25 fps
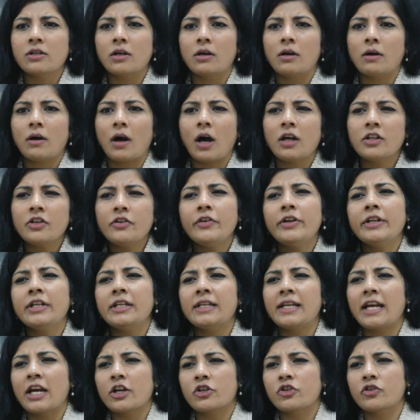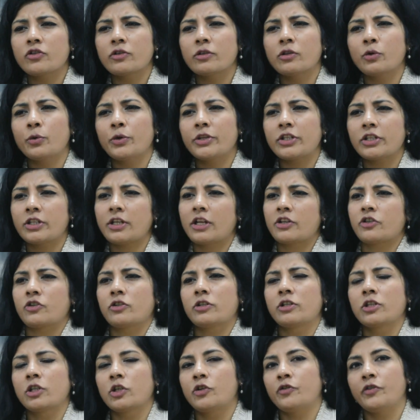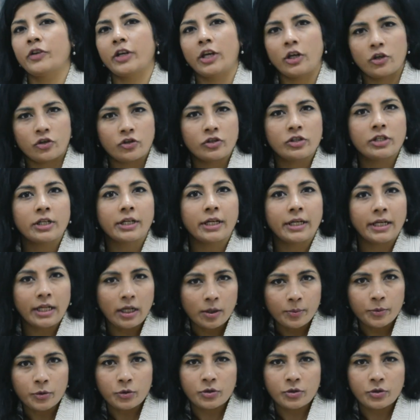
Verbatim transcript: uh, are there any national or international certifications that can help